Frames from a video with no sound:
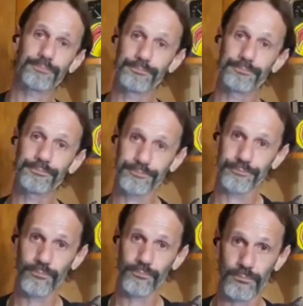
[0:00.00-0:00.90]
what I
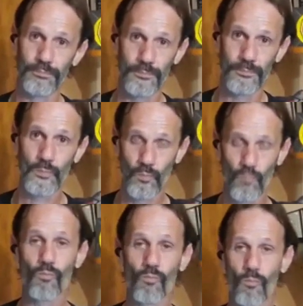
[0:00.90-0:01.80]
say or how
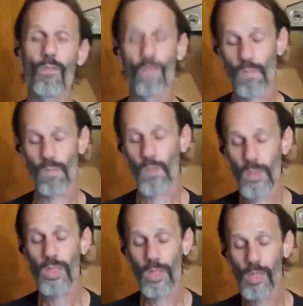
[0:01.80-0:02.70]
I say it,
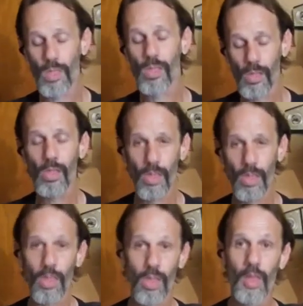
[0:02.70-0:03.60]
someone's going to
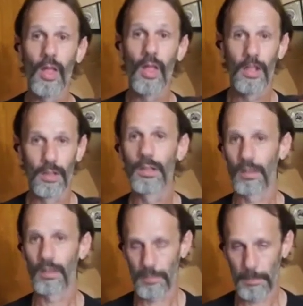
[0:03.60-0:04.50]
get bent out of
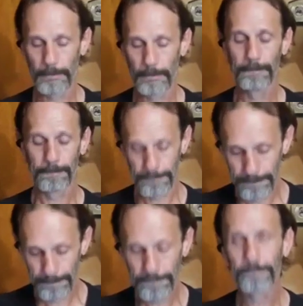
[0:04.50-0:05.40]
shape, and it's going to
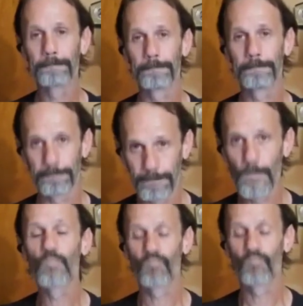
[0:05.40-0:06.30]
cause an argument,
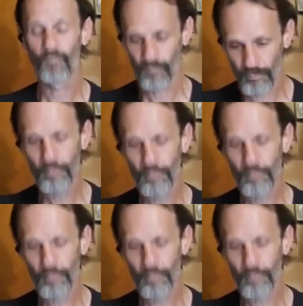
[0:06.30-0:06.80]
and it's just